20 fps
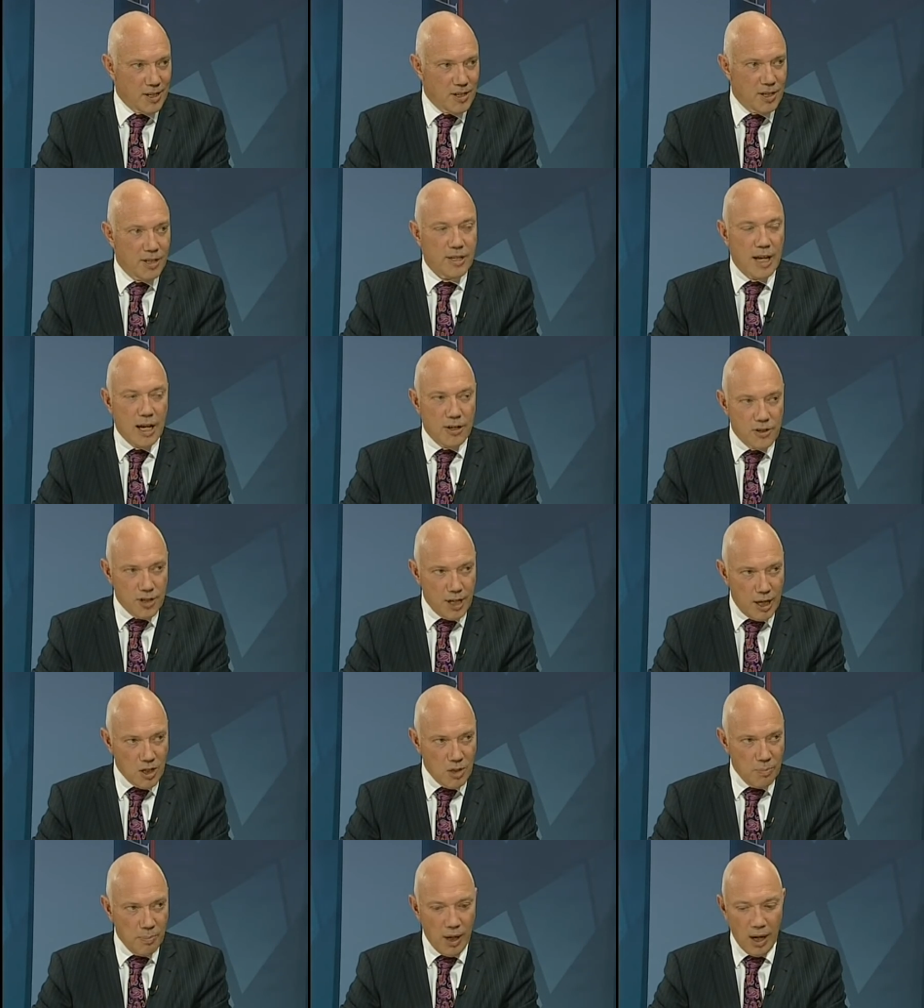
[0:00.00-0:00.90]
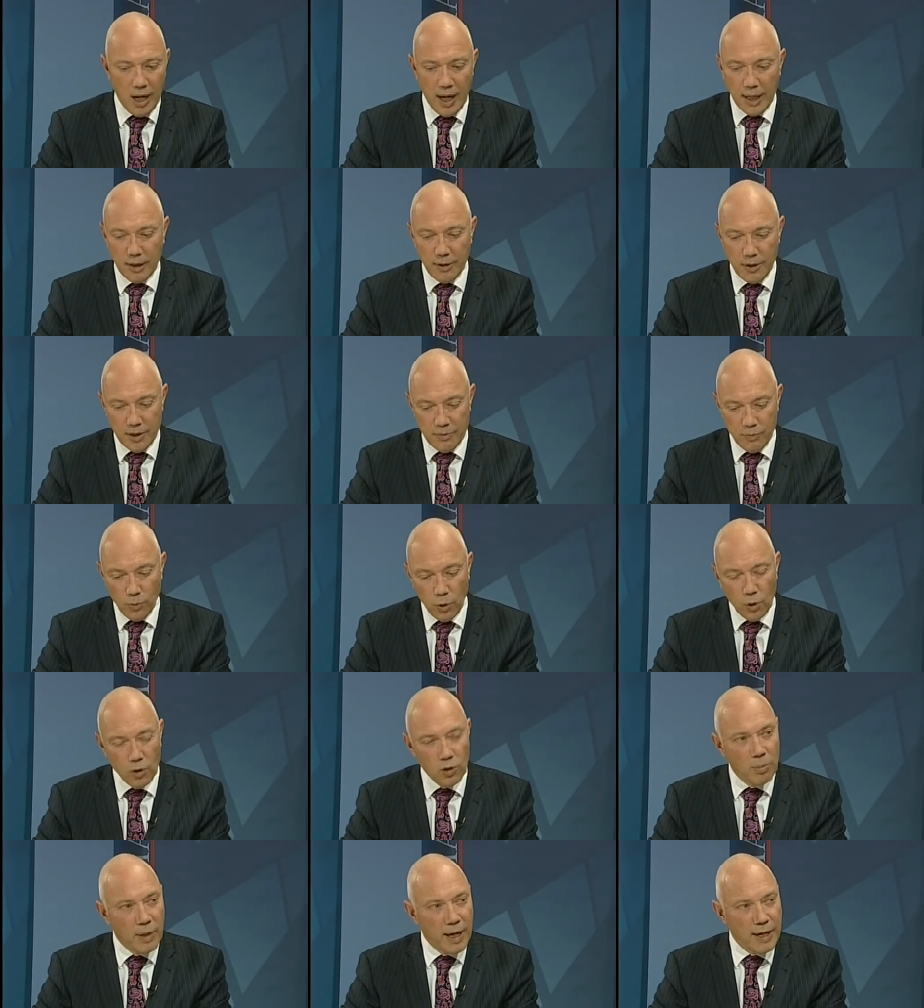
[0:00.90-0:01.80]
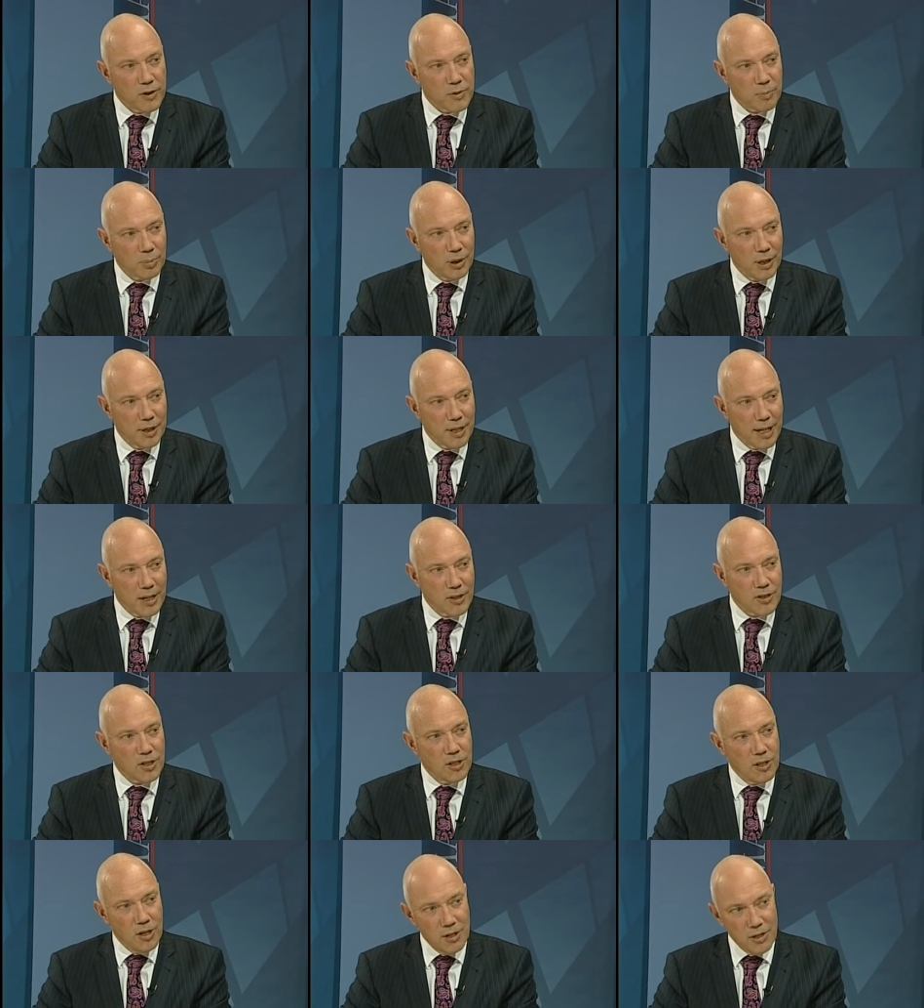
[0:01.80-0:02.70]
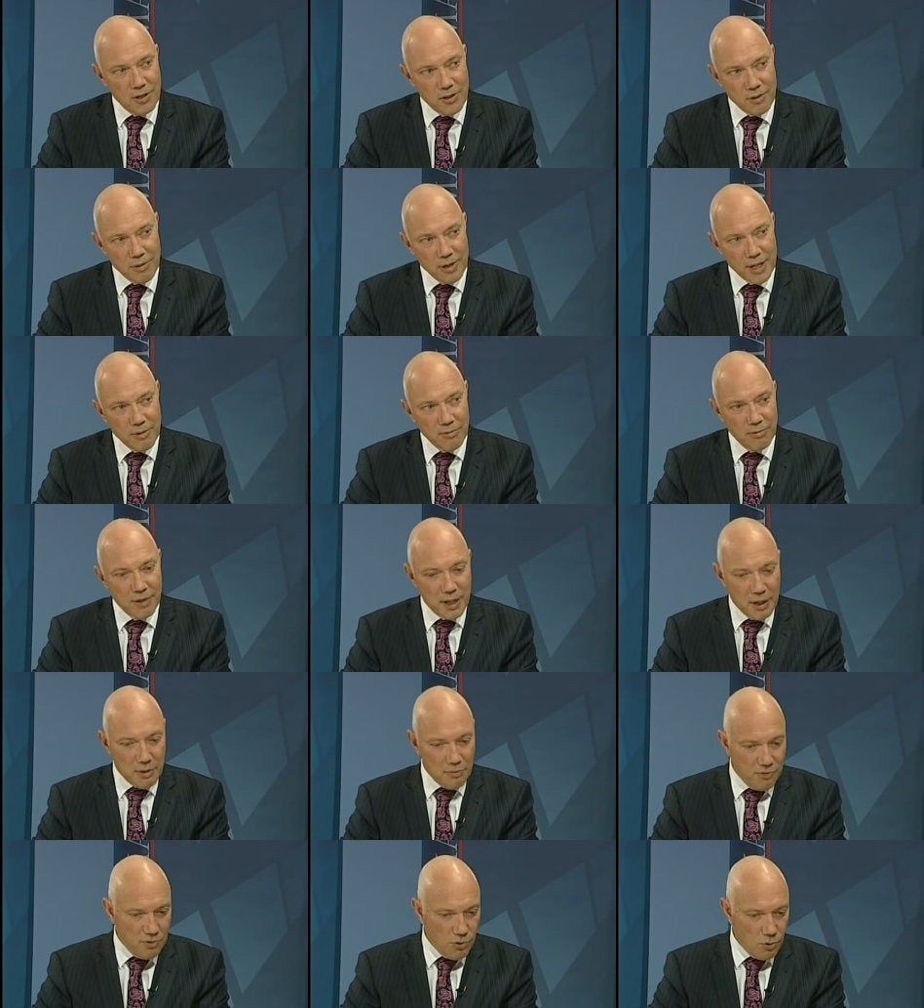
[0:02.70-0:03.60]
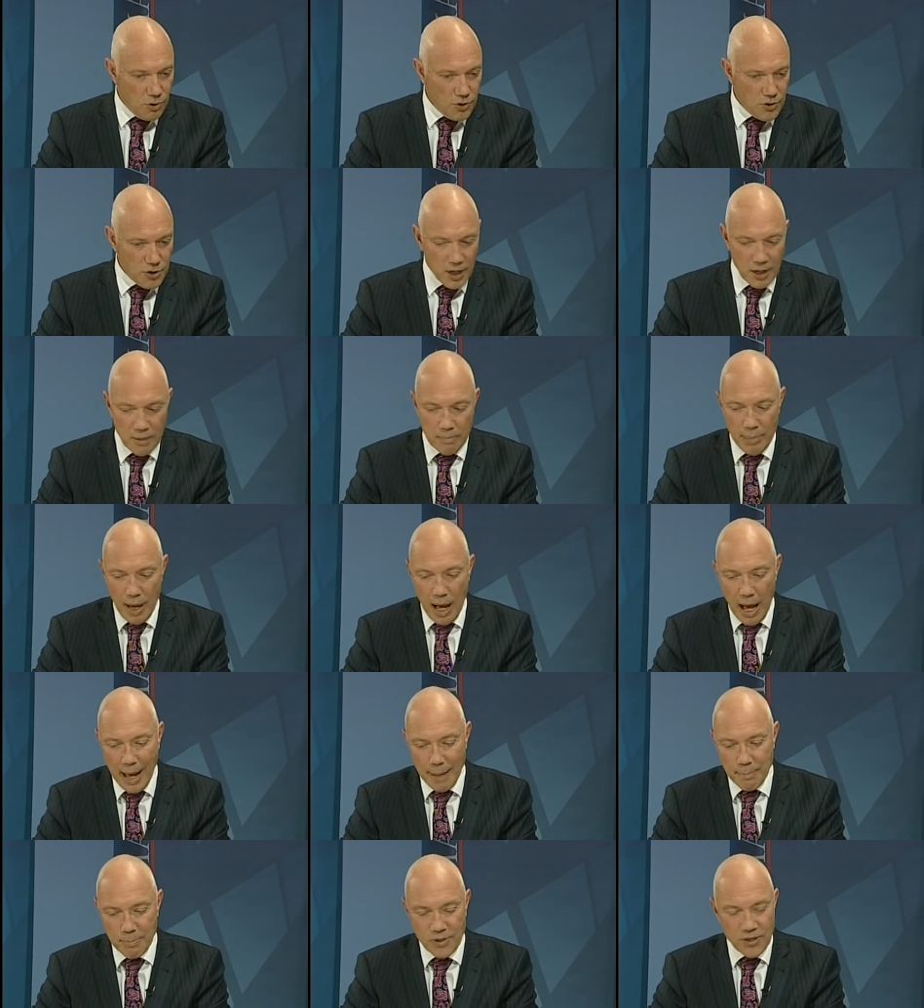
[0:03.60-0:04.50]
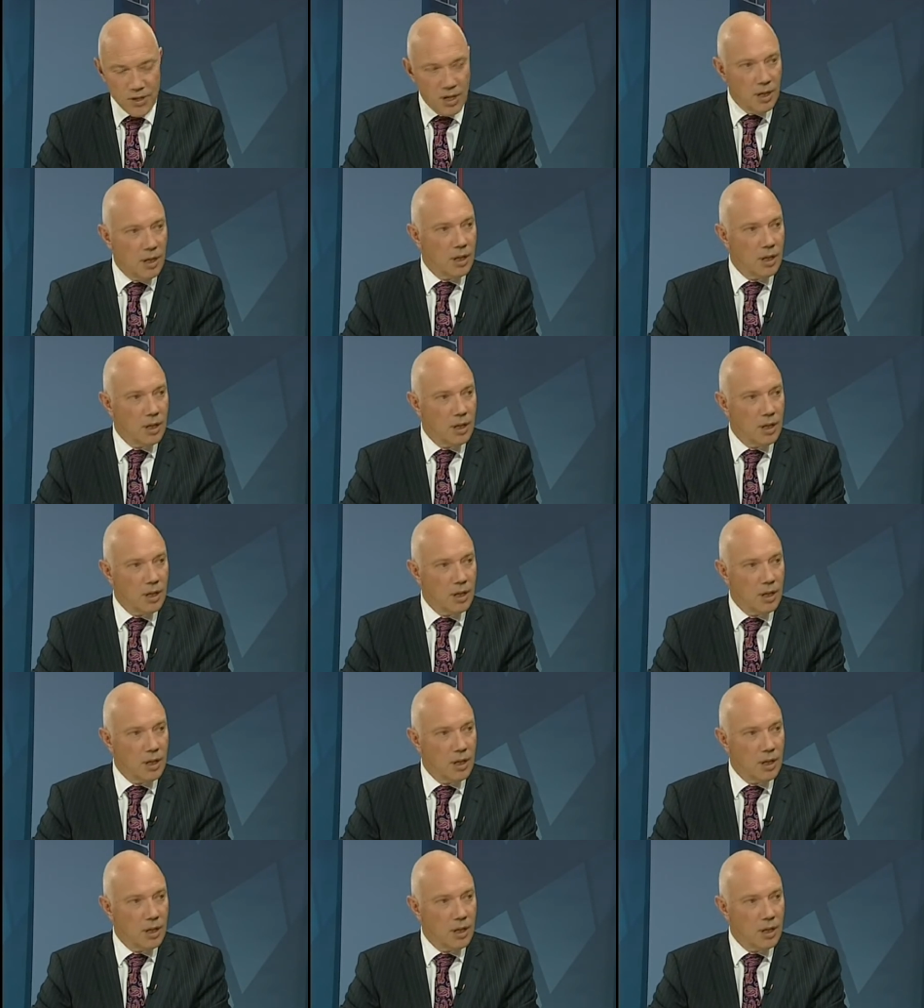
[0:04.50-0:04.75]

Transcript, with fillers: It does tend to buy a lot of oil-based products, concrete, reinforcing, pipes,